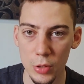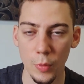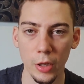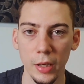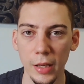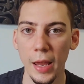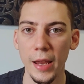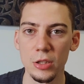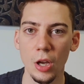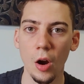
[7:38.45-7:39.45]
was working in the
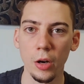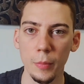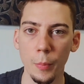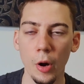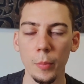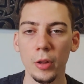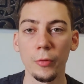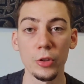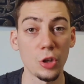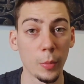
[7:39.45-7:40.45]
H R department of
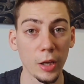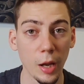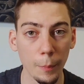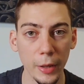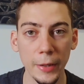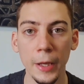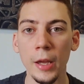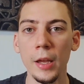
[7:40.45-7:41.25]
a German company